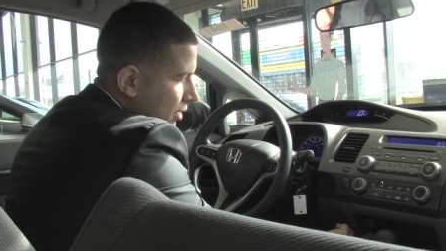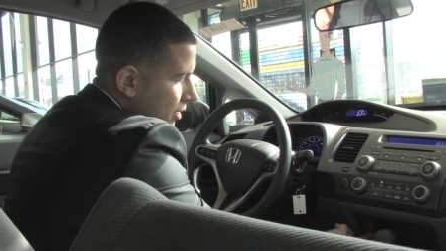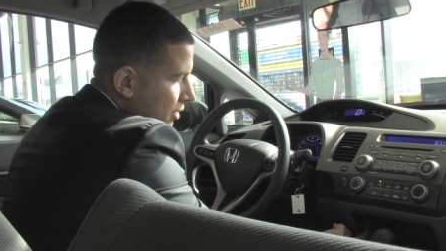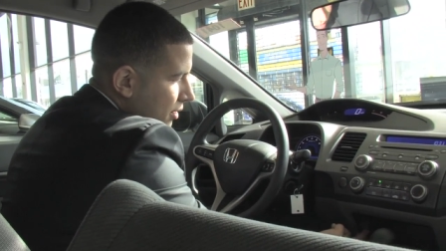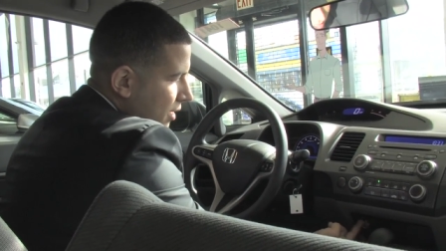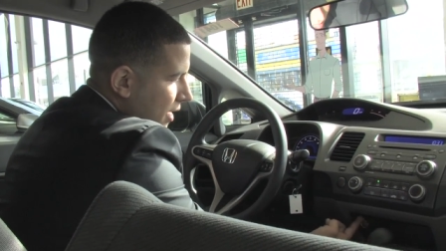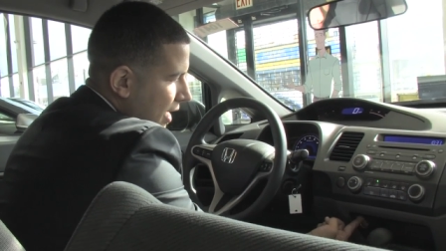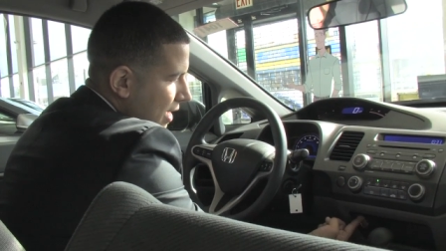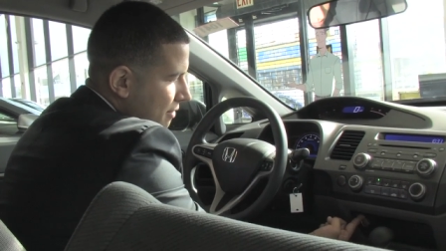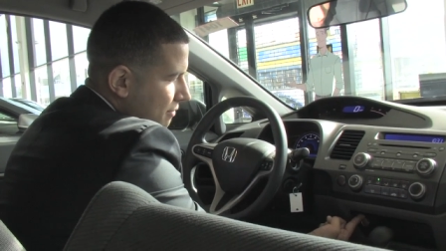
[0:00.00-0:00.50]

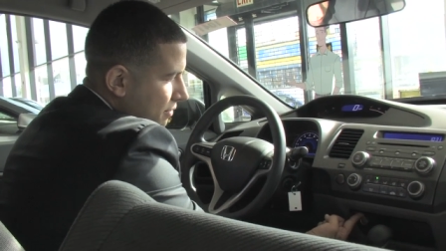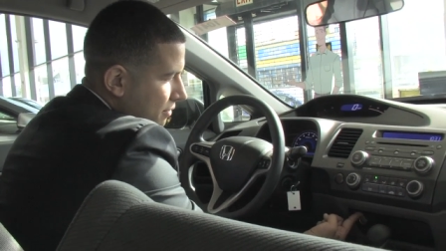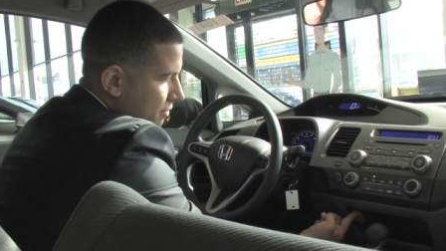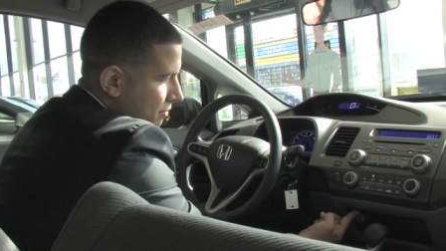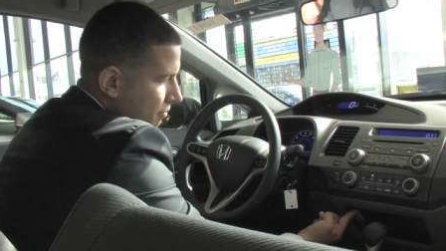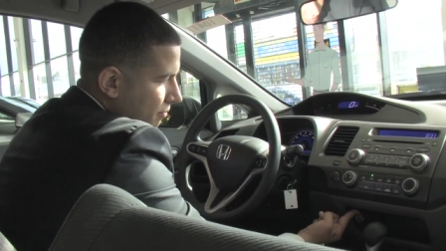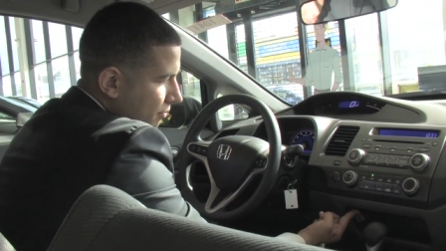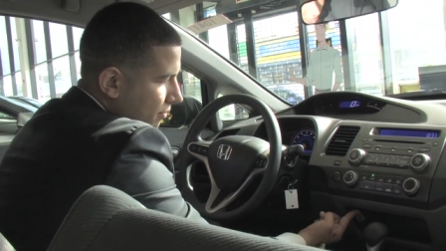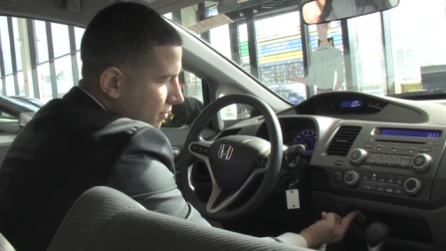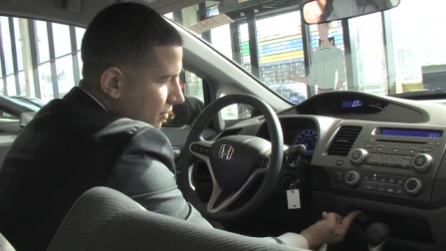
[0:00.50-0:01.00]
you have
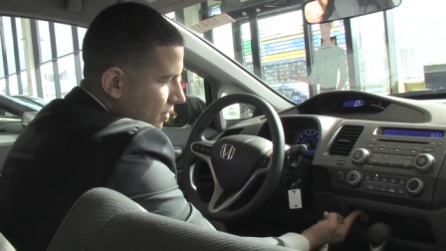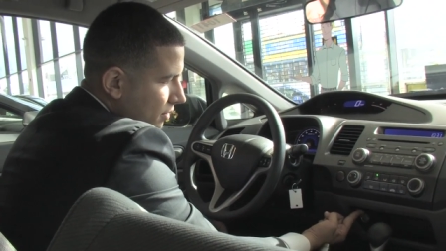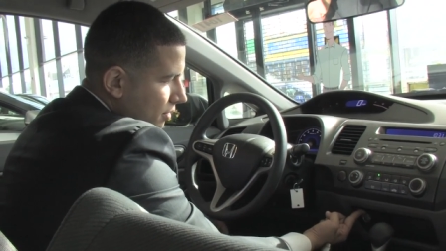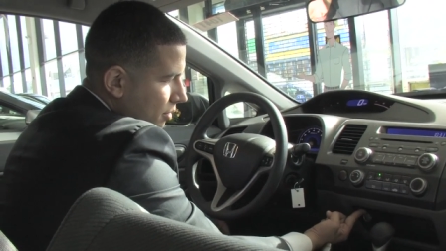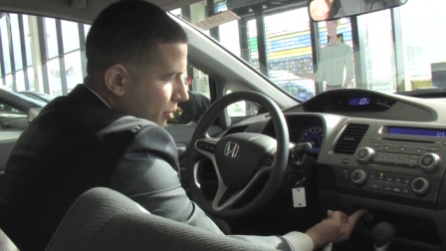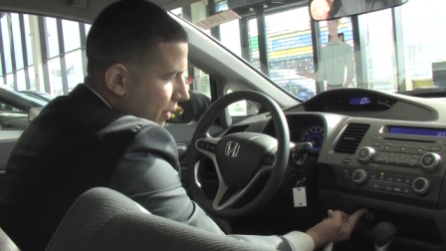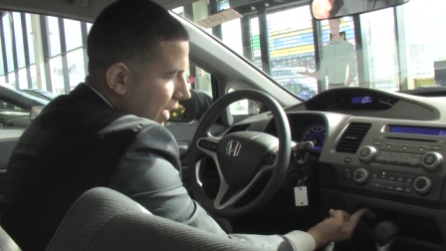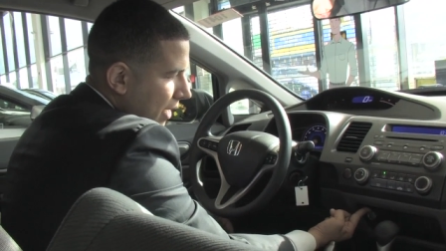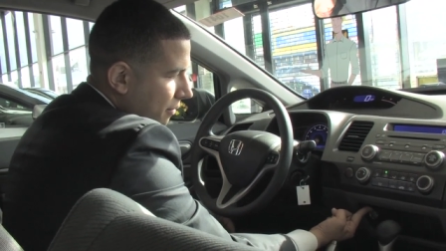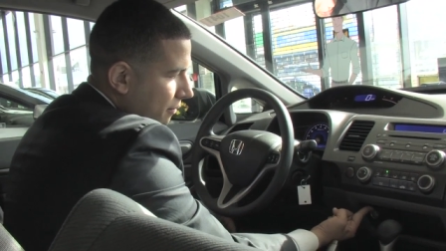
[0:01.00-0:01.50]

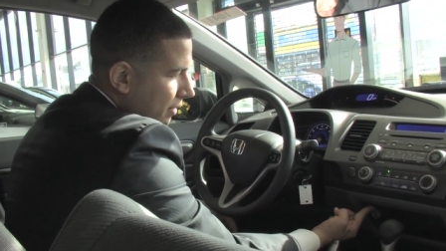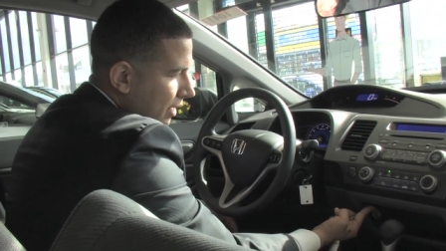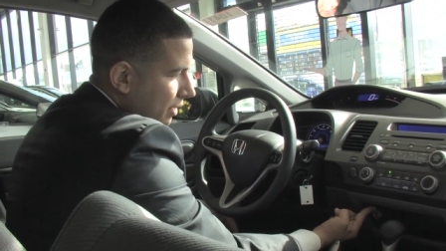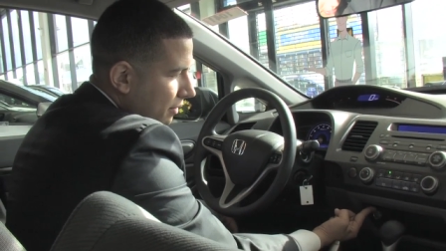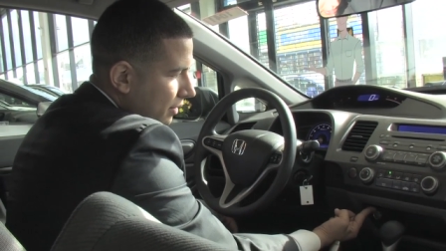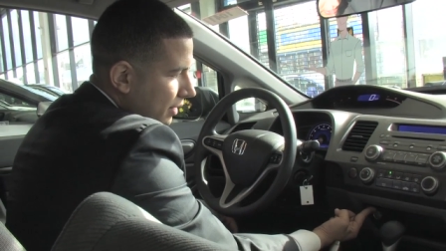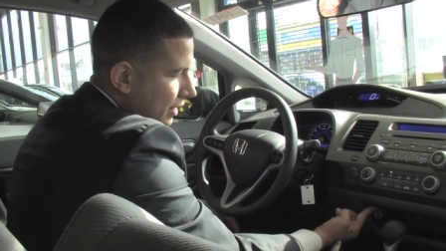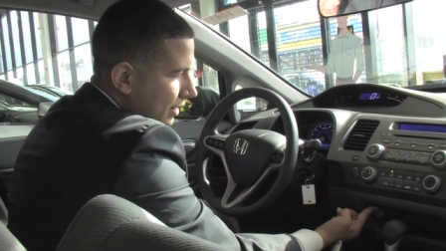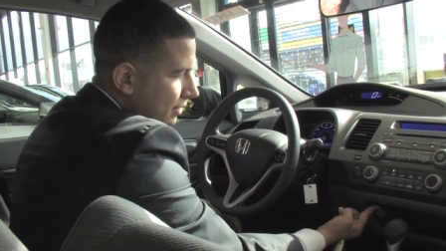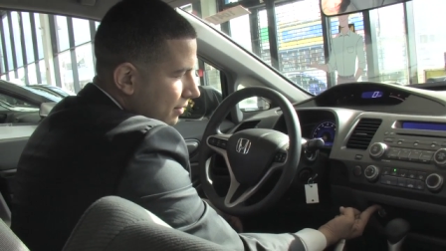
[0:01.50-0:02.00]
a power
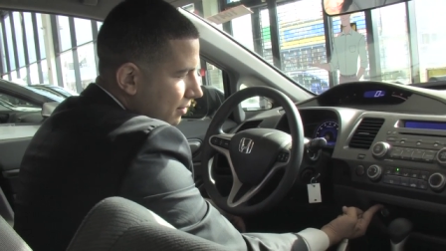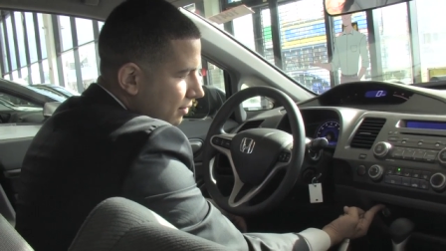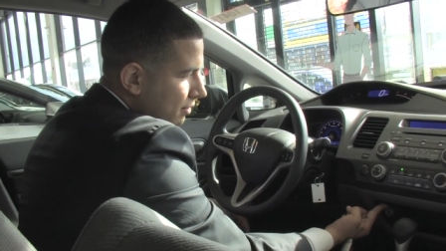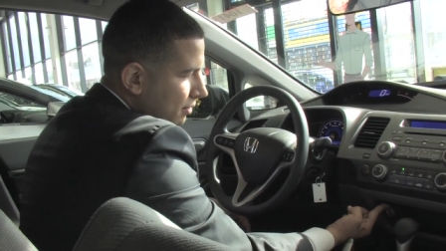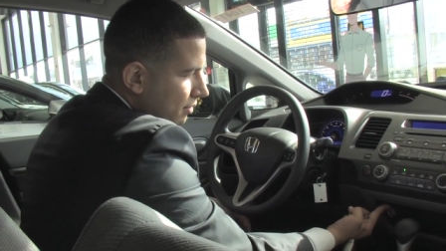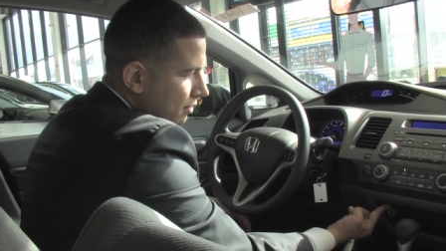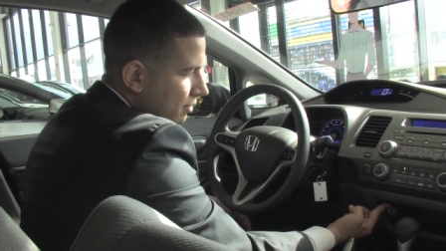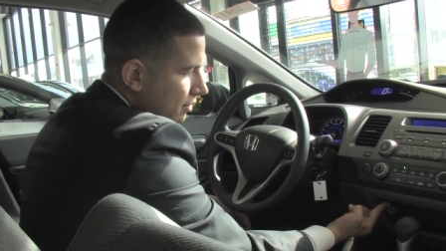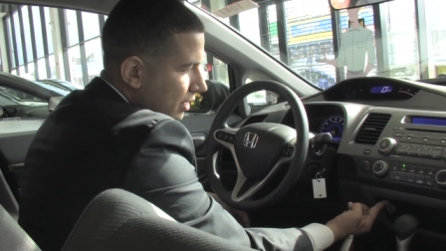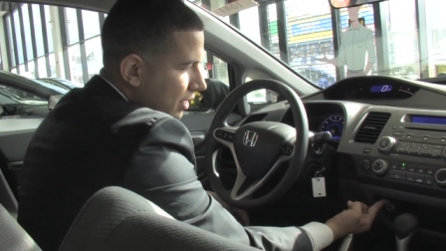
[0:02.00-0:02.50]
outlet.
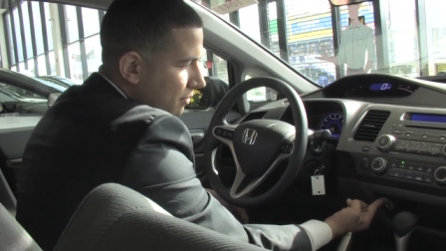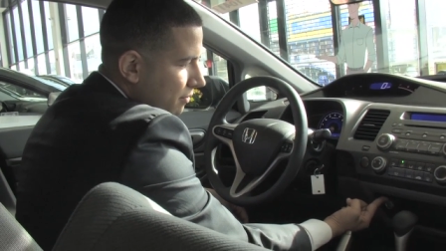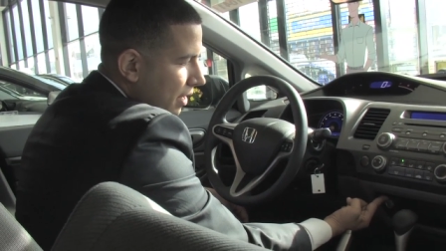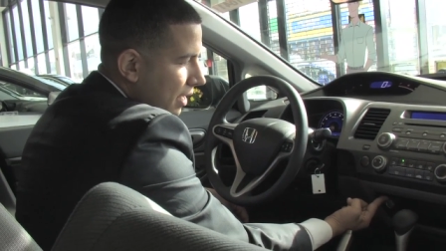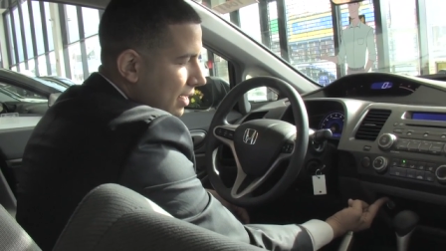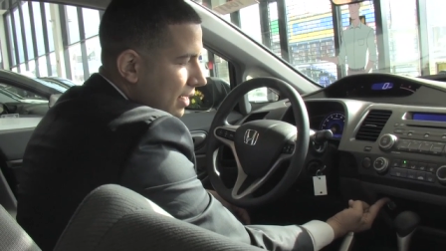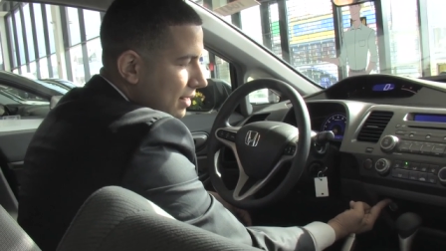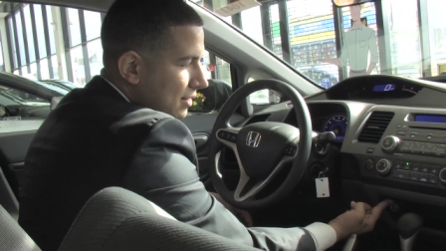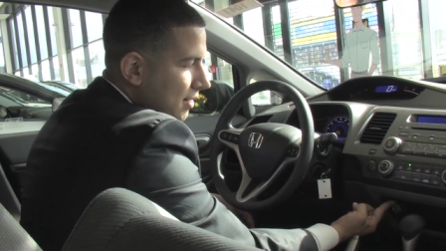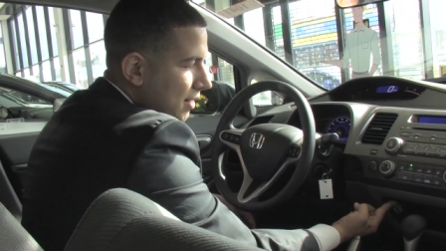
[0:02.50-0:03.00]
And
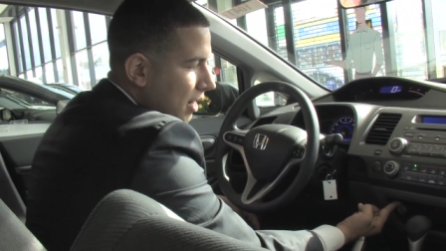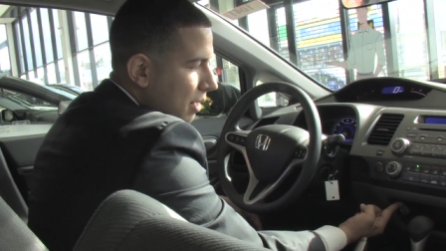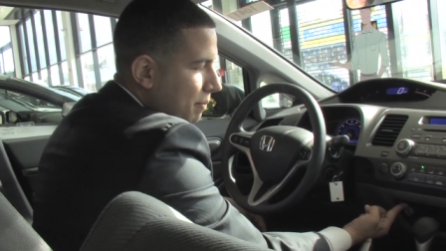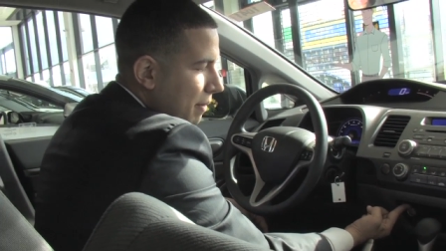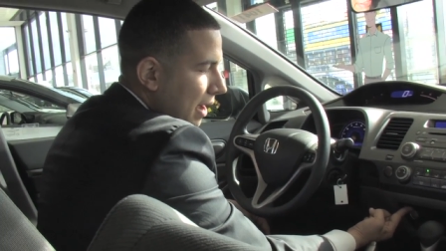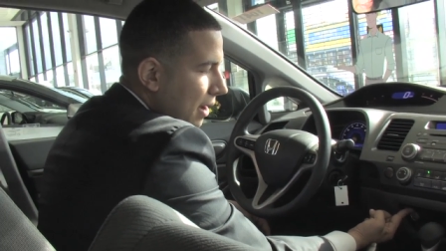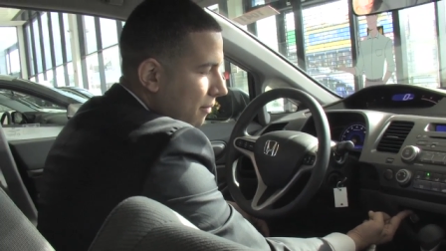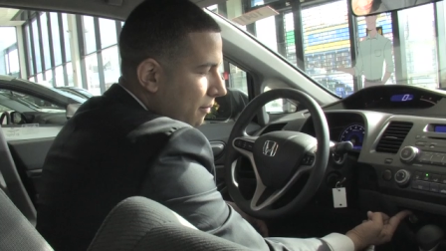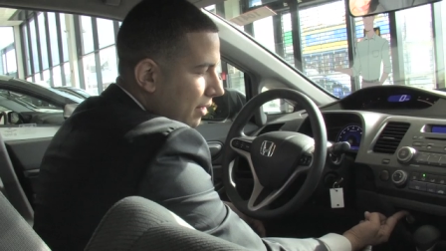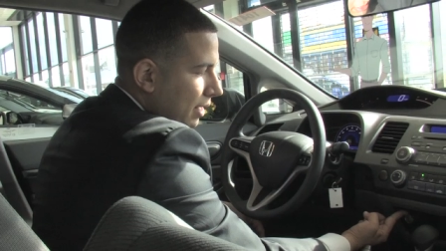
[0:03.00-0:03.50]
right next to that
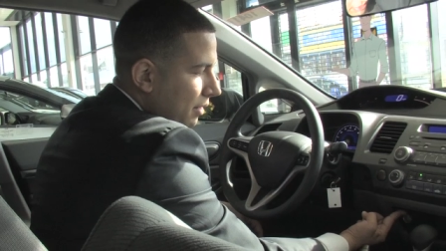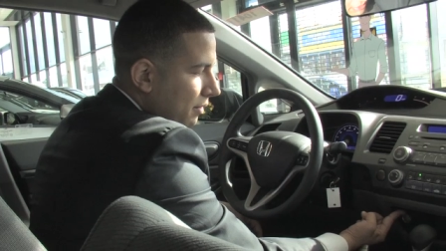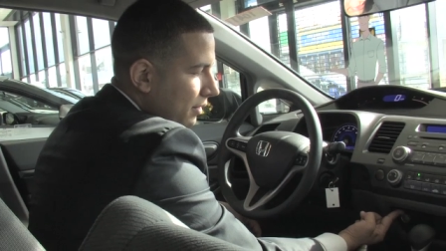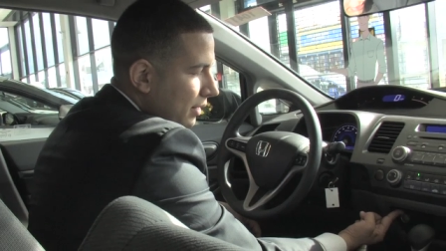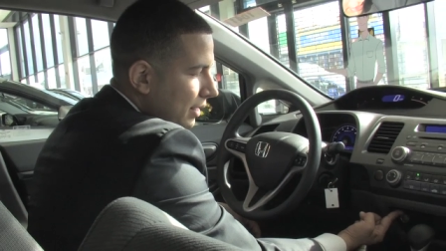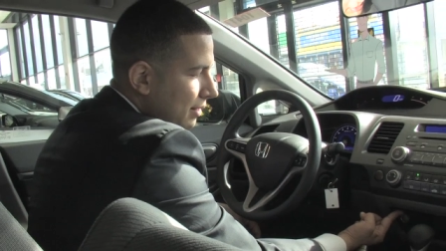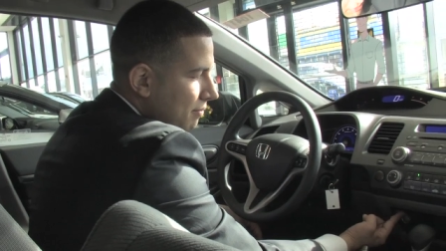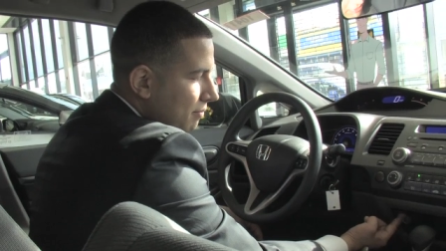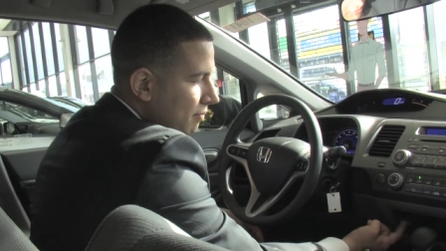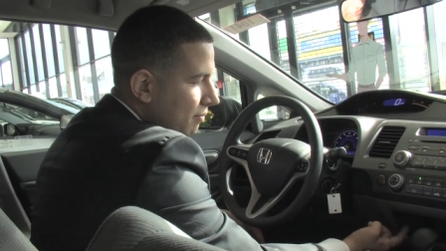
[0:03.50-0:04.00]
power
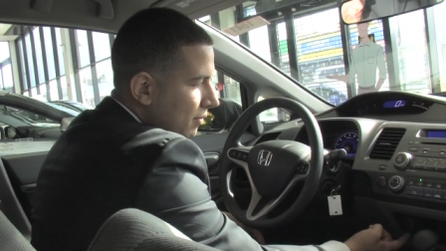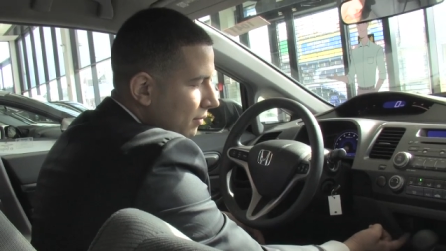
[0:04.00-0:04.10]
outlet